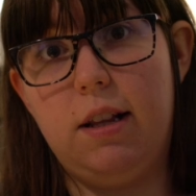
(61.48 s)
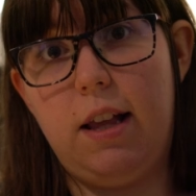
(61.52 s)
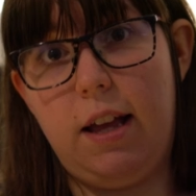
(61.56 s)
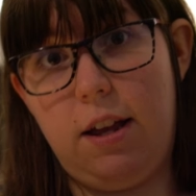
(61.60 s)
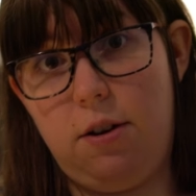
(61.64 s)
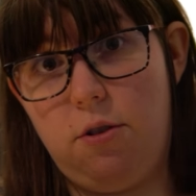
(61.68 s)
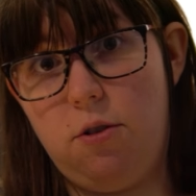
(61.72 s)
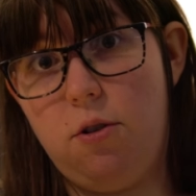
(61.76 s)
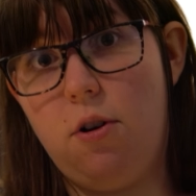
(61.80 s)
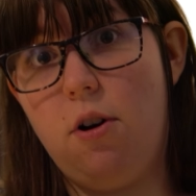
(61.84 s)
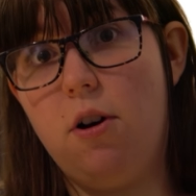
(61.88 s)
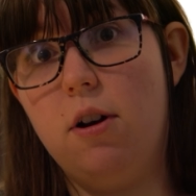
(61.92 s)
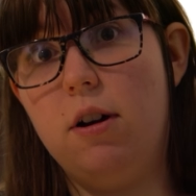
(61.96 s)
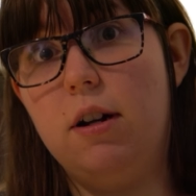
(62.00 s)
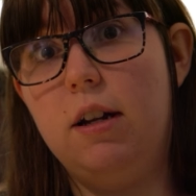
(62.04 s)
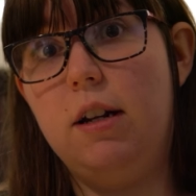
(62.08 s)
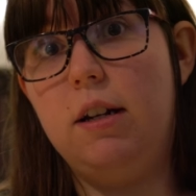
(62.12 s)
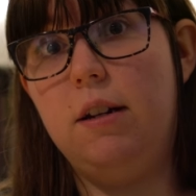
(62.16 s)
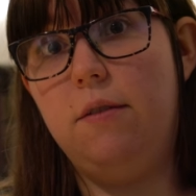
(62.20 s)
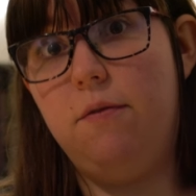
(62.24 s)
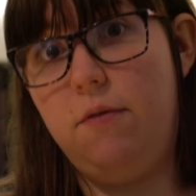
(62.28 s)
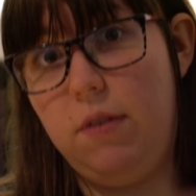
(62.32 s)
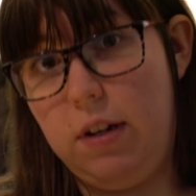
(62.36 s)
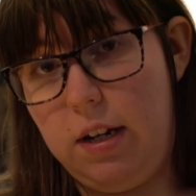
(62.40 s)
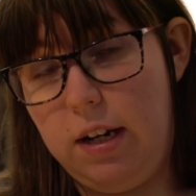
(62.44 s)
later on
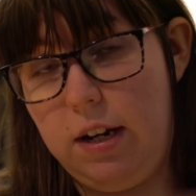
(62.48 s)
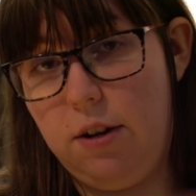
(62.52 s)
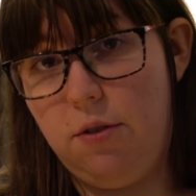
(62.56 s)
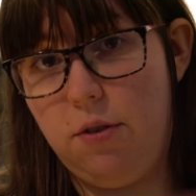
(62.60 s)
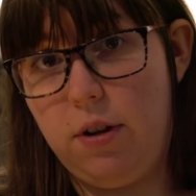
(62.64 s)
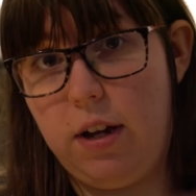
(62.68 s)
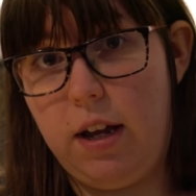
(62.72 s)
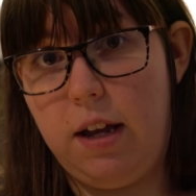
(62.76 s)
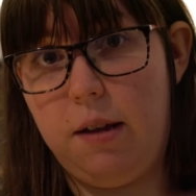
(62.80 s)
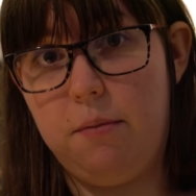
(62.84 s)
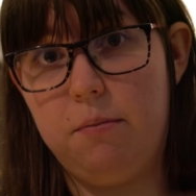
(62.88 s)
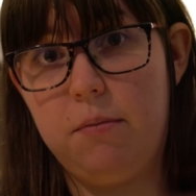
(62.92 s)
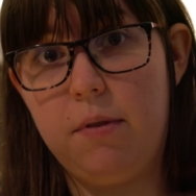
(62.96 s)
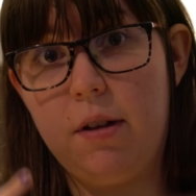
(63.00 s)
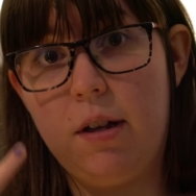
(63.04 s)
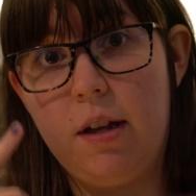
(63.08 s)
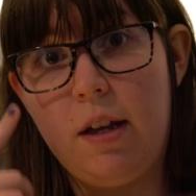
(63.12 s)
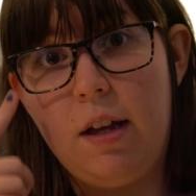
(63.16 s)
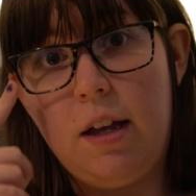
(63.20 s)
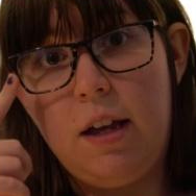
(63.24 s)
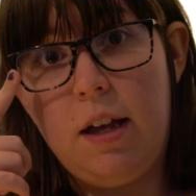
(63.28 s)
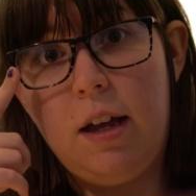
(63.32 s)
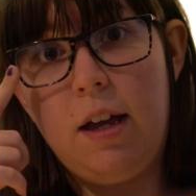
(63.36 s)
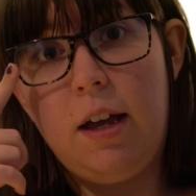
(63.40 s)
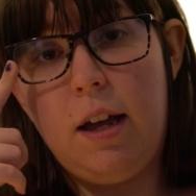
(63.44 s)
in the video game.
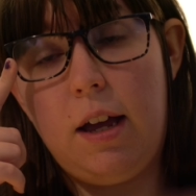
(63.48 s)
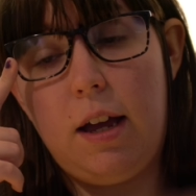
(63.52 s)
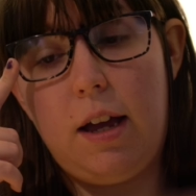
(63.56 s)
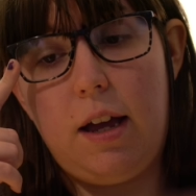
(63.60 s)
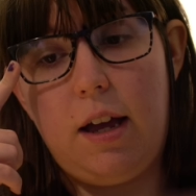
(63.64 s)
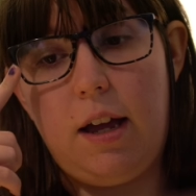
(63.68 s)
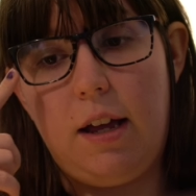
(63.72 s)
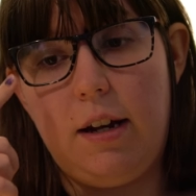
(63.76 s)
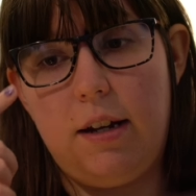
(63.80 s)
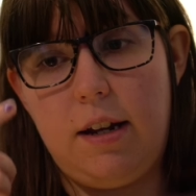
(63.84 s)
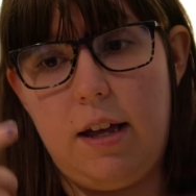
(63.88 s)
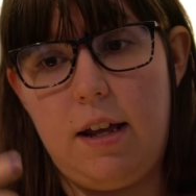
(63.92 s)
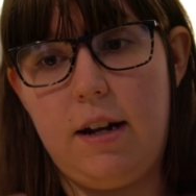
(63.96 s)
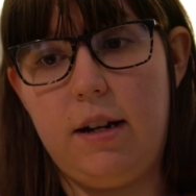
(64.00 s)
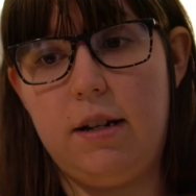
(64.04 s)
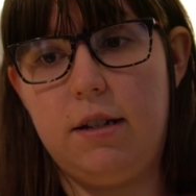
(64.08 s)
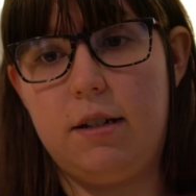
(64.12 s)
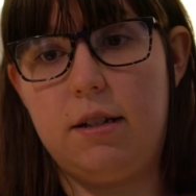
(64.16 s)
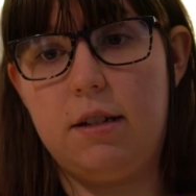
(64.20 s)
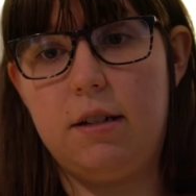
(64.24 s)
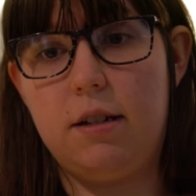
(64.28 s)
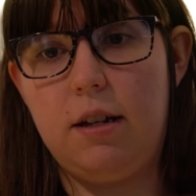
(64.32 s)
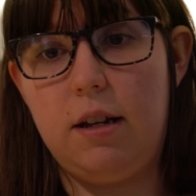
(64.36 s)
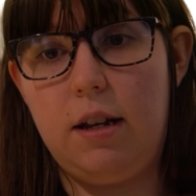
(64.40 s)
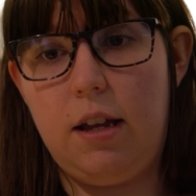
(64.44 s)
And that
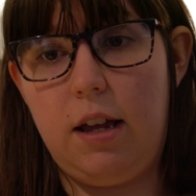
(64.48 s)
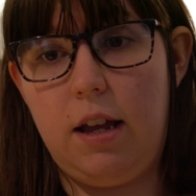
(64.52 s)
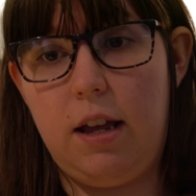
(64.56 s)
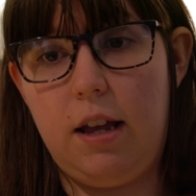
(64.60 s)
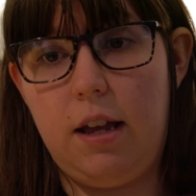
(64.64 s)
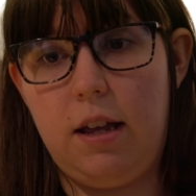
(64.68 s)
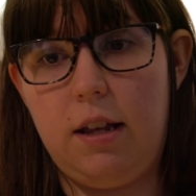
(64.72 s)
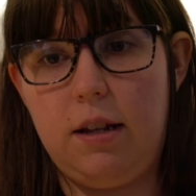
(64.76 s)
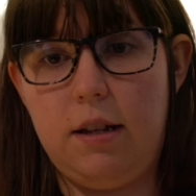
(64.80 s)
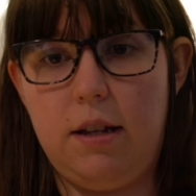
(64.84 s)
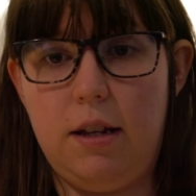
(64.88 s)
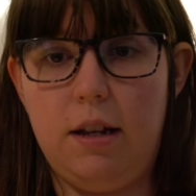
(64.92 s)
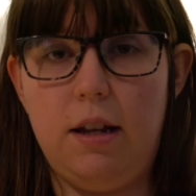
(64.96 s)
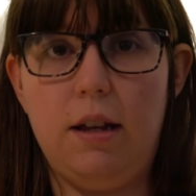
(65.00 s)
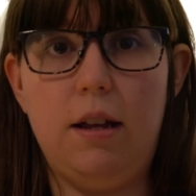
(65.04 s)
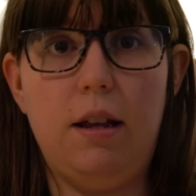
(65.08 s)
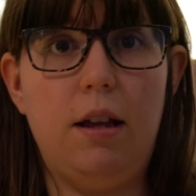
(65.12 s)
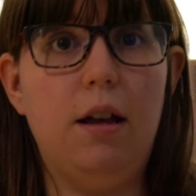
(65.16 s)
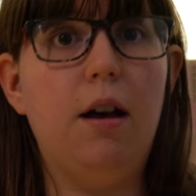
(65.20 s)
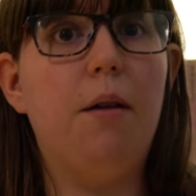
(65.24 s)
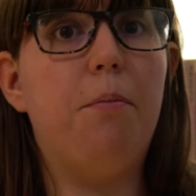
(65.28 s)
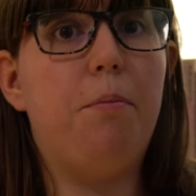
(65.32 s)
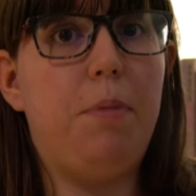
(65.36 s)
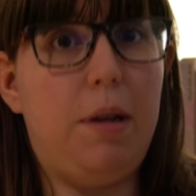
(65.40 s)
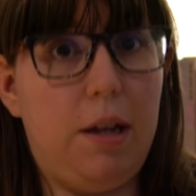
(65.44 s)
is
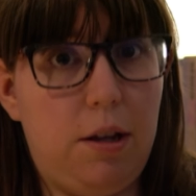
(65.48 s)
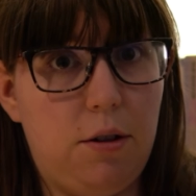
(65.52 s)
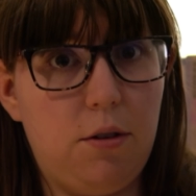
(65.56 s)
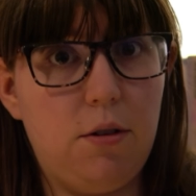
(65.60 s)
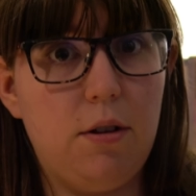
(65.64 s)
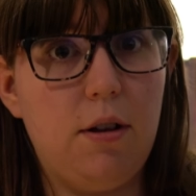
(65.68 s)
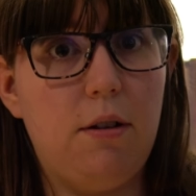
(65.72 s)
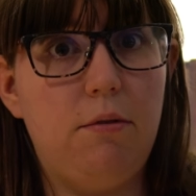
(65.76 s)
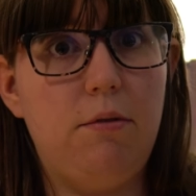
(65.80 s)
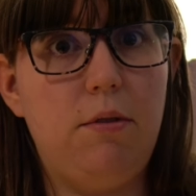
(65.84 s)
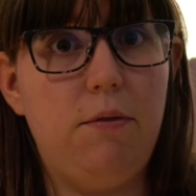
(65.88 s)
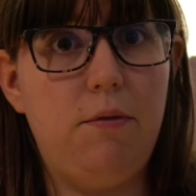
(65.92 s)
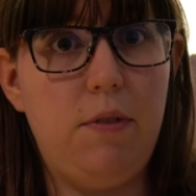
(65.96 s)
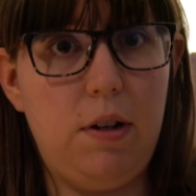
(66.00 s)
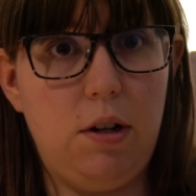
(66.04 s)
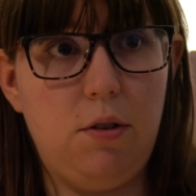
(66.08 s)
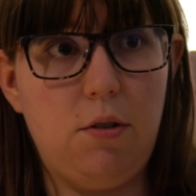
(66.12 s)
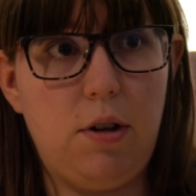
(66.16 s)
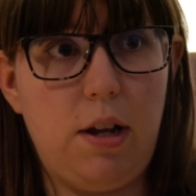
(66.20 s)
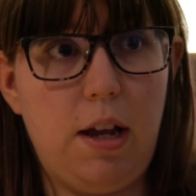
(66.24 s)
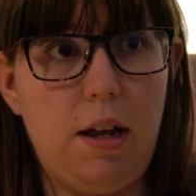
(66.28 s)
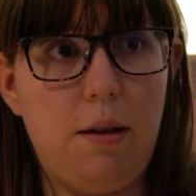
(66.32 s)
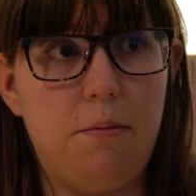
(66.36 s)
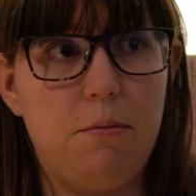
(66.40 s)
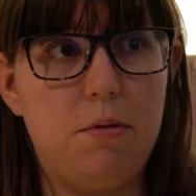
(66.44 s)
the appeal of the video
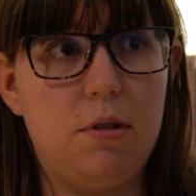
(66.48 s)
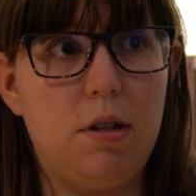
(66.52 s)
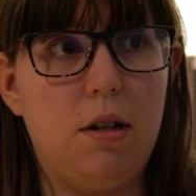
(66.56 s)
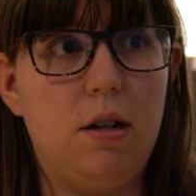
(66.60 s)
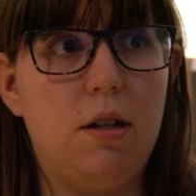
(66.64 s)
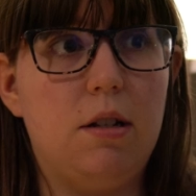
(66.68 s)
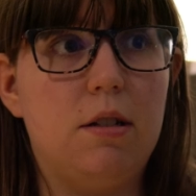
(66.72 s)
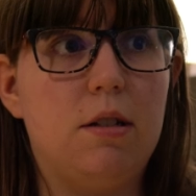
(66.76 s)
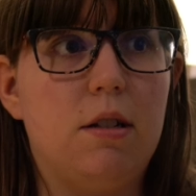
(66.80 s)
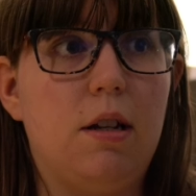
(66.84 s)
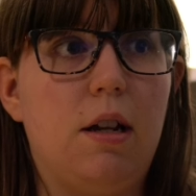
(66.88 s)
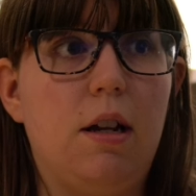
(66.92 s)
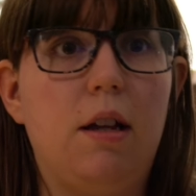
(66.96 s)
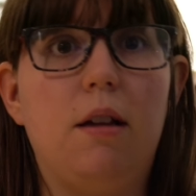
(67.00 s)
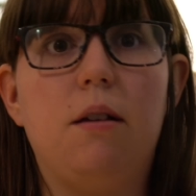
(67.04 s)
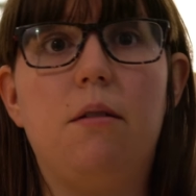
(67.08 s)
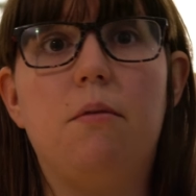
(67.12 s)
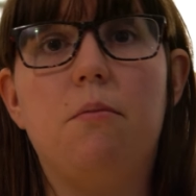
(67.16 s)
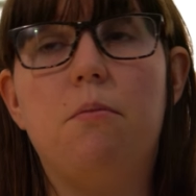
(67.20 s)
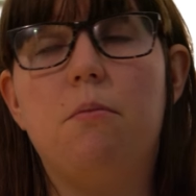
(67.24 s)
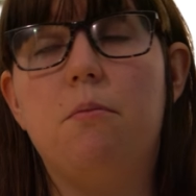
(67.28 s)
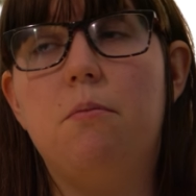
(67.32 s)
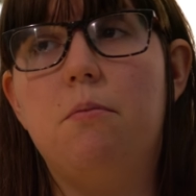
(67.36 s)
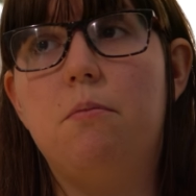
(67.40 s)
games, that it's like